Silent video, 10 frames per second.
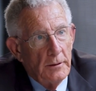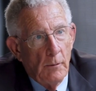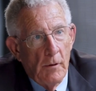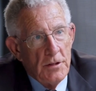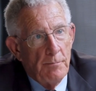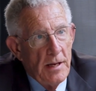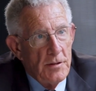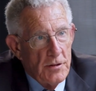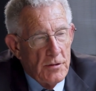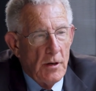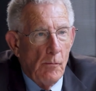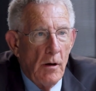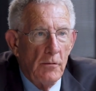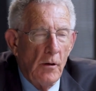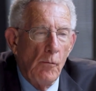There wasn't pizzas.
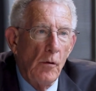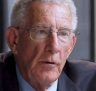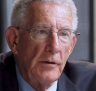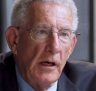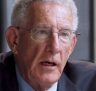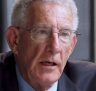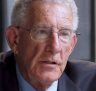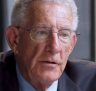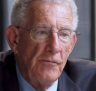There weren't the kinds